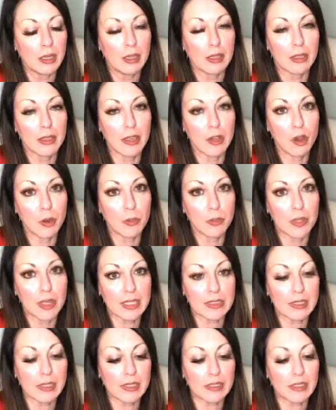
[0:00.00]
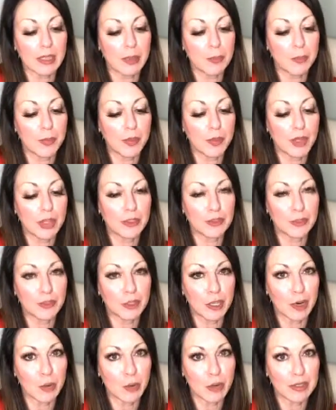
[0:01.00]
The Notebook as an example. I used
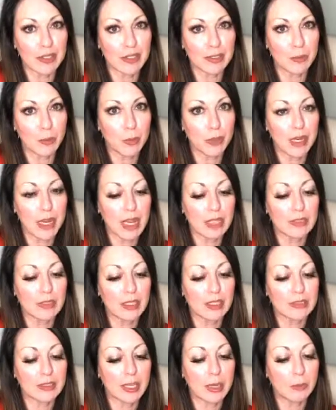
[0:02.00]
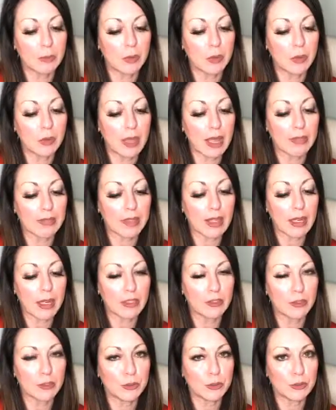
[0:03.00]
Star Wars a little bit as an example, and then I
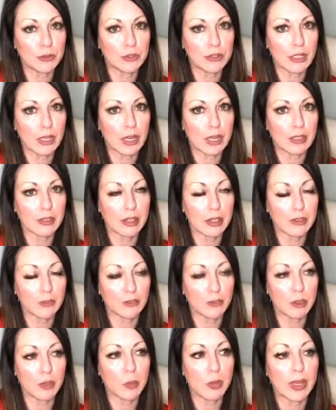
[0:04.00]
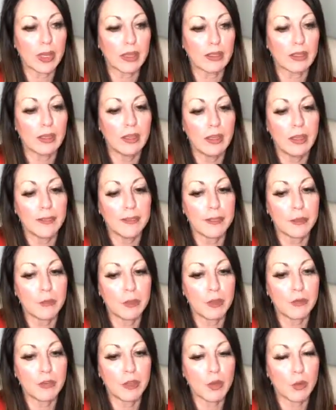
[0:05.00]
threw in the
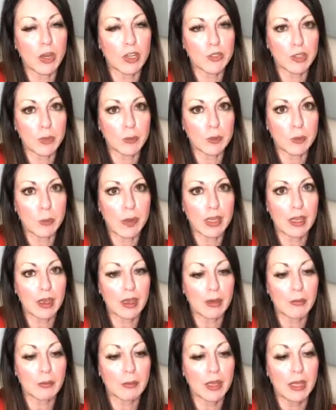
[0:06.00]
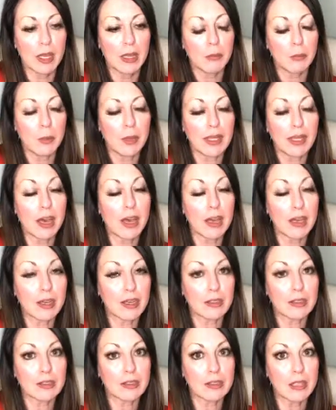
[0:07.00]
movie What Dreams May Come,
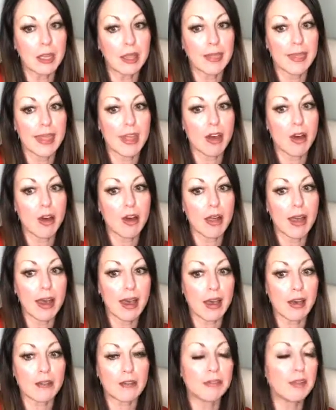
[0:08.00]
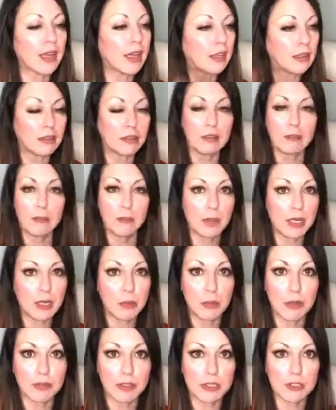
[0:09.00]
because they all have, and many
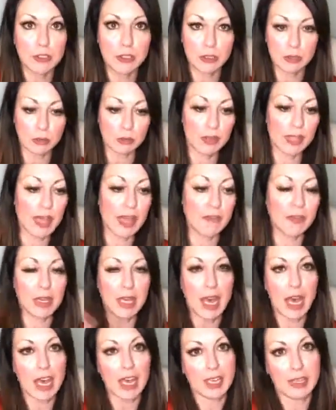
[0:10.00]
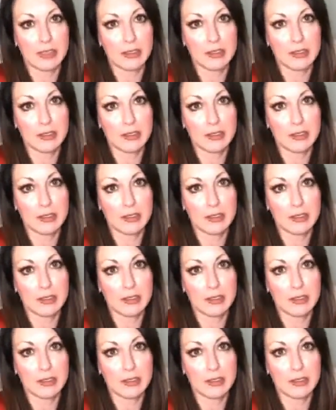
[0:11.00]
movies do, they have a guide